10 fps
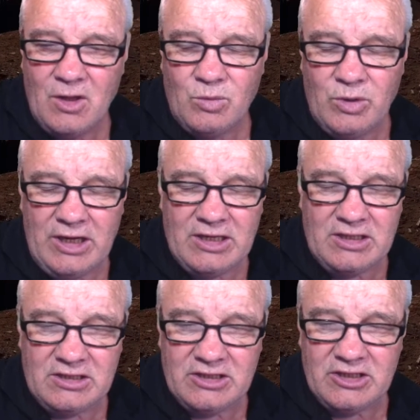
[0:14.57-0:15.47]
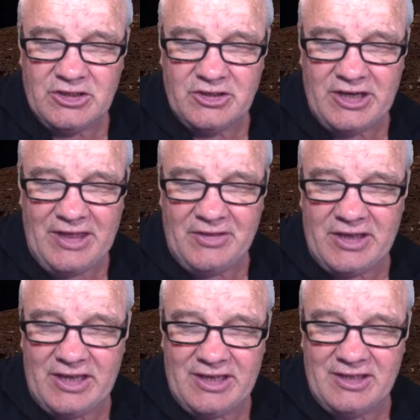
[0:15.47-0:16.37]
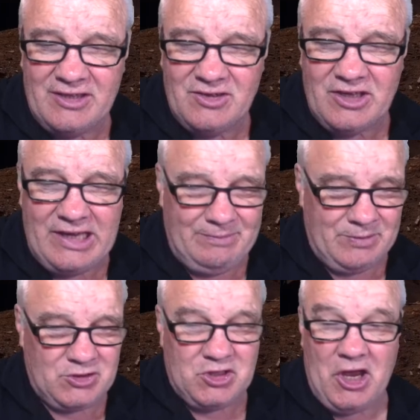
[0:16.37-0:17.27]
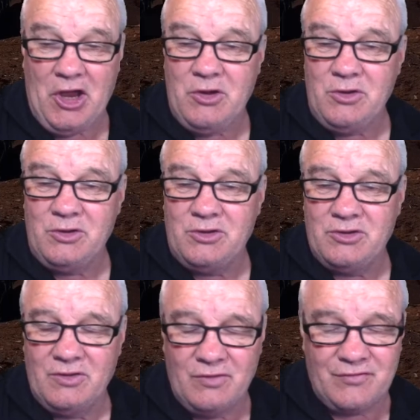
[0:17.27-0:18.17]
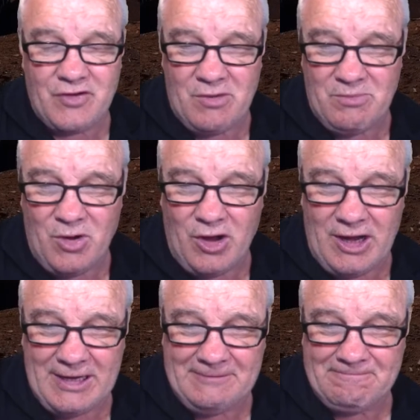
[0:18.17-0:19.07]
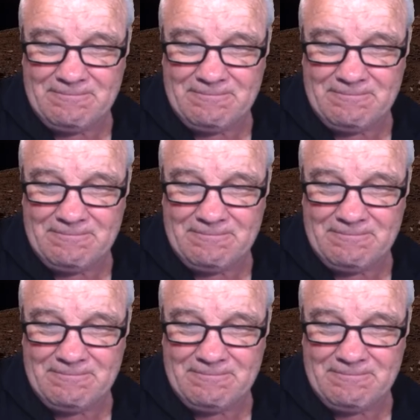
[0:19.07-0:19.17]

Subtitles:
Well, in another episode from my